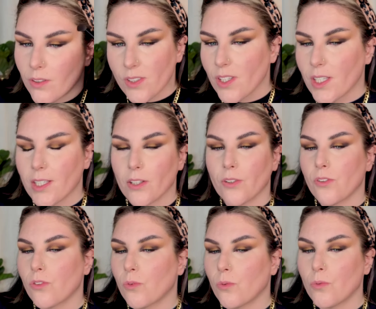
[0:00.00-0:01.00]
I think it
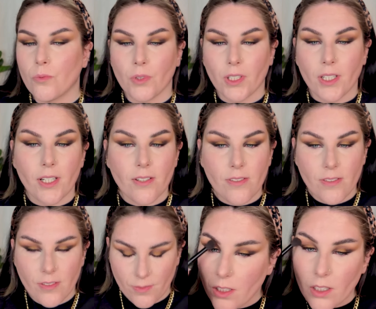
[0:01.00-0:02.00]
looks really nice.
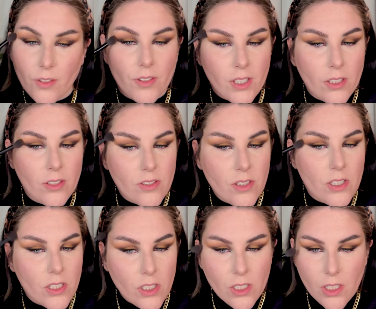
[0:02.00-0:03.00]
Everything looks
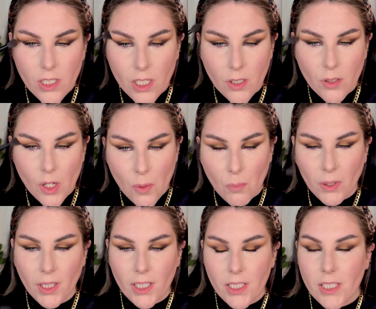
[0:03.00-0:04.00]
good and
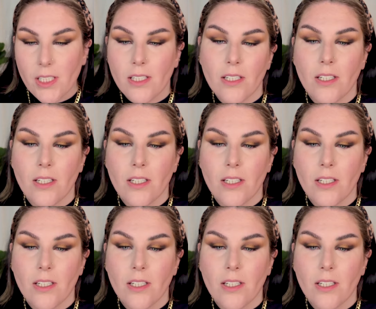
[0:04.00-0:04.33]
blended.